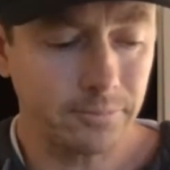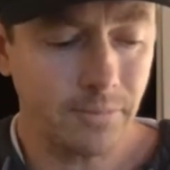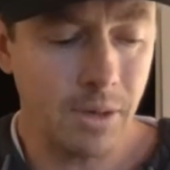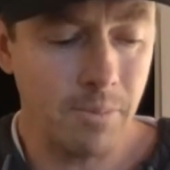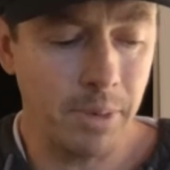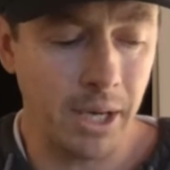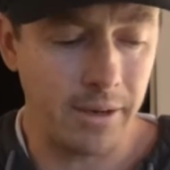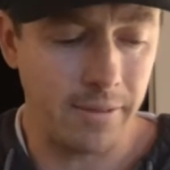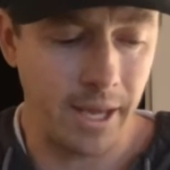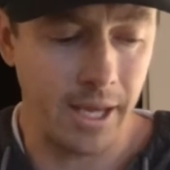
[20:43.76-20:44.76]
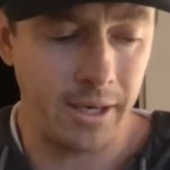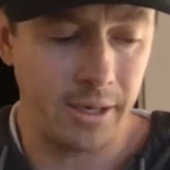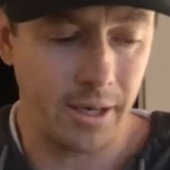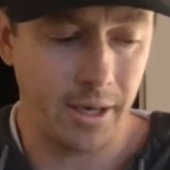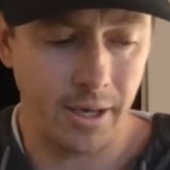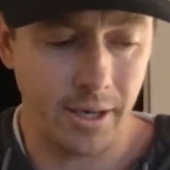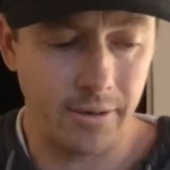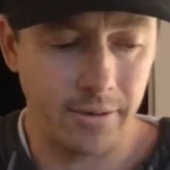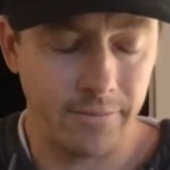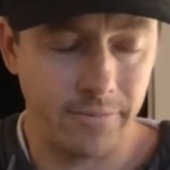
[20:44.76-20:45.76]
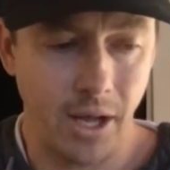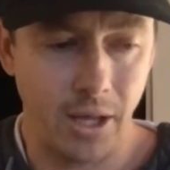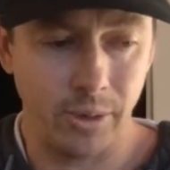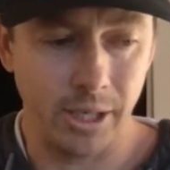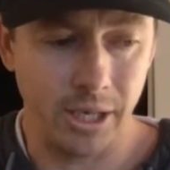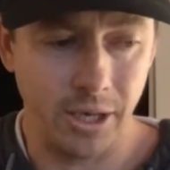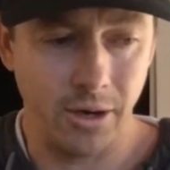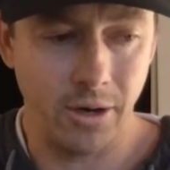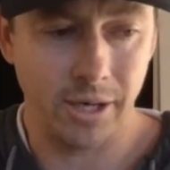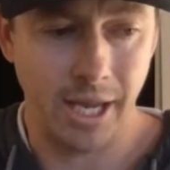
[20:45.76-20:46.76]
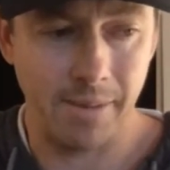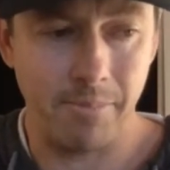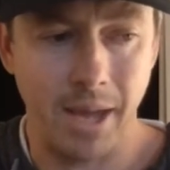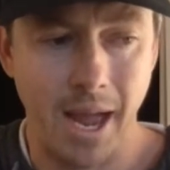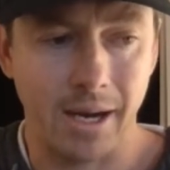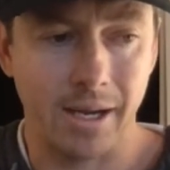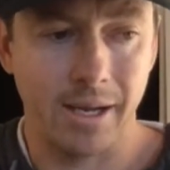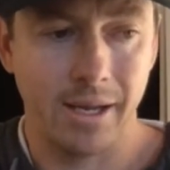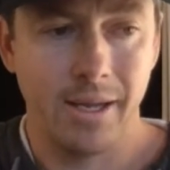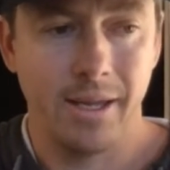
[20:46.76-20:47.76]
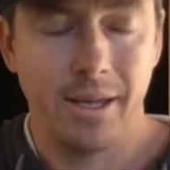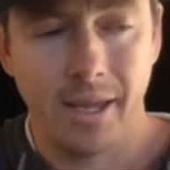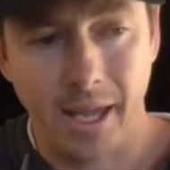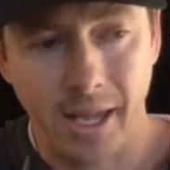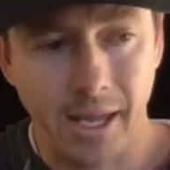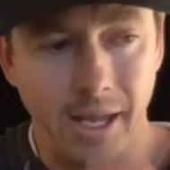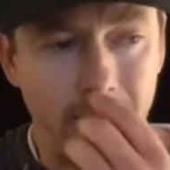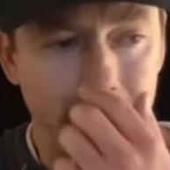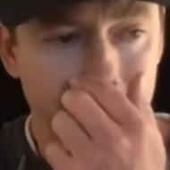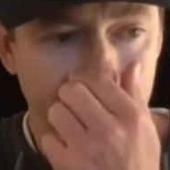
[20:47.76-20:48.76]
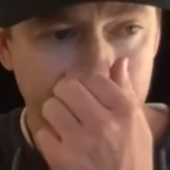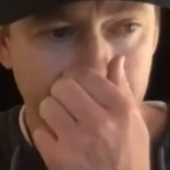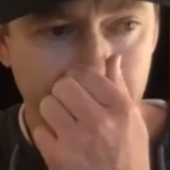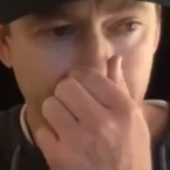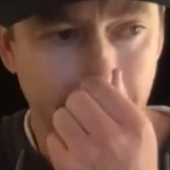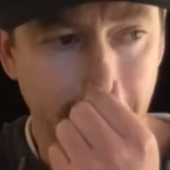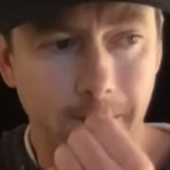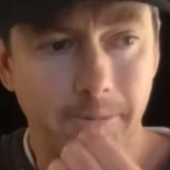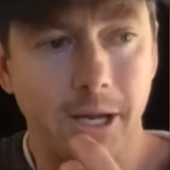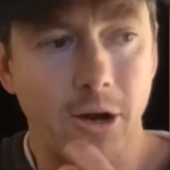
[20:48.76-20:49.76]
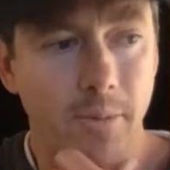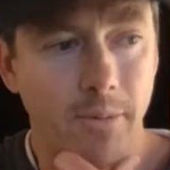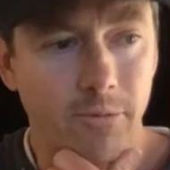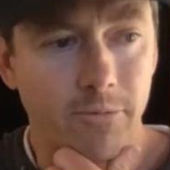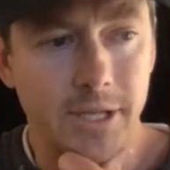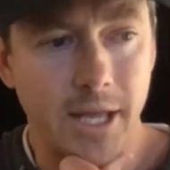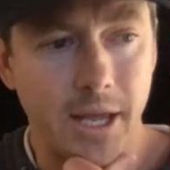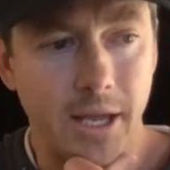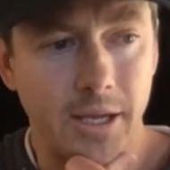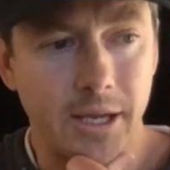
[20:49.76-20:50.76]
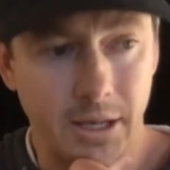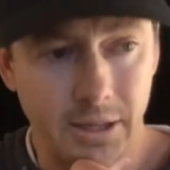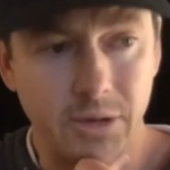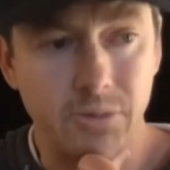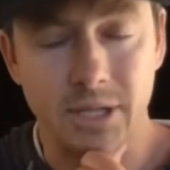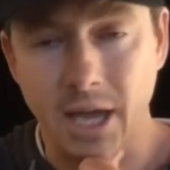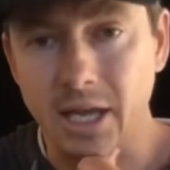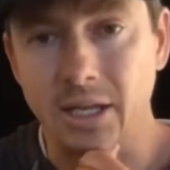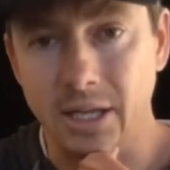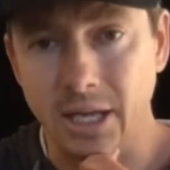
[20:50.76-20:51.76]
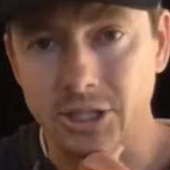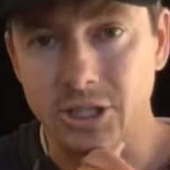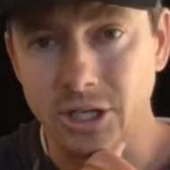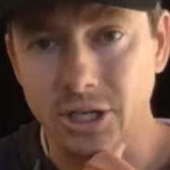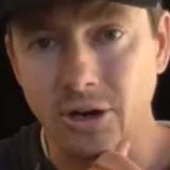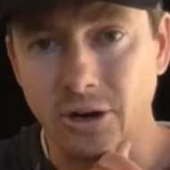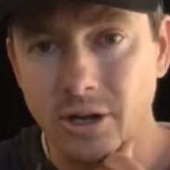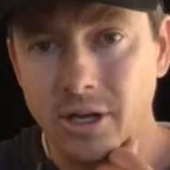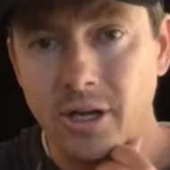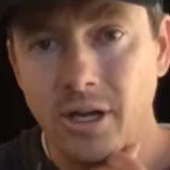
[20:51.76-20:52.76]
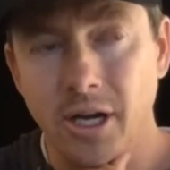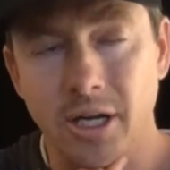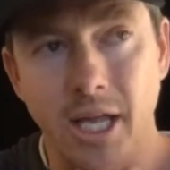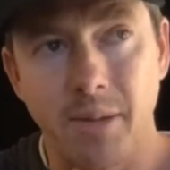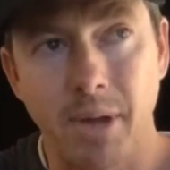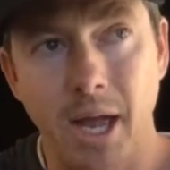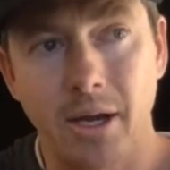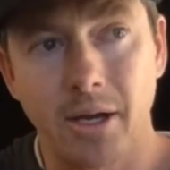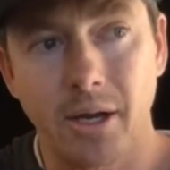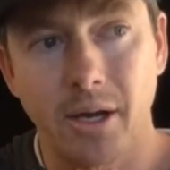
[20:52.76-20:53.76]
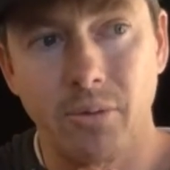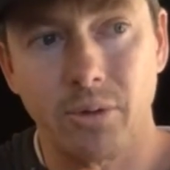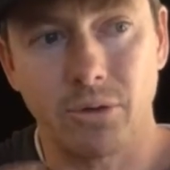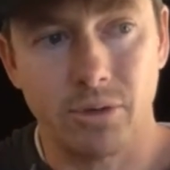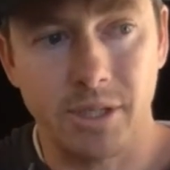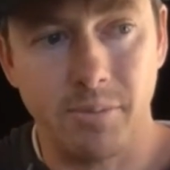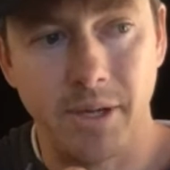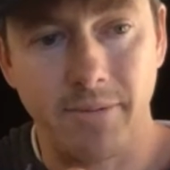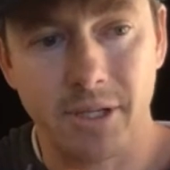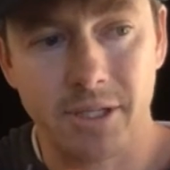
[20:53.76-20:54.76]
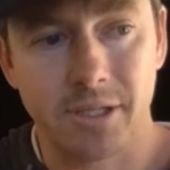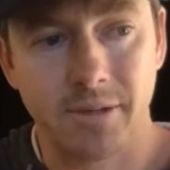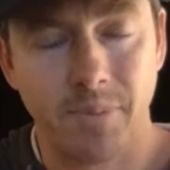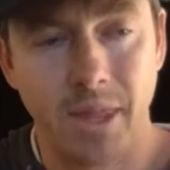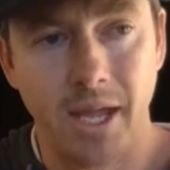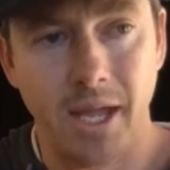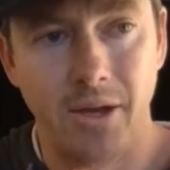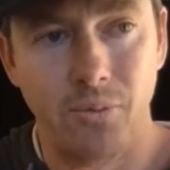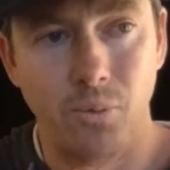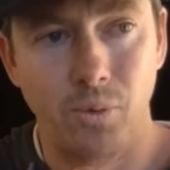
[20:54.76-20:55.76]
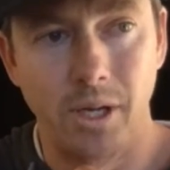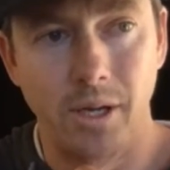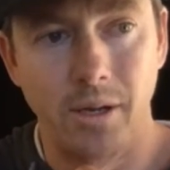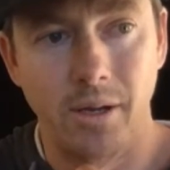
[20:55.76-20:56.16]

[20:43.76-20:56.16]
But then following year came back, and I can't remember, it was that, yeah, I think it was that next year, came back with Chrissy Beavis, and we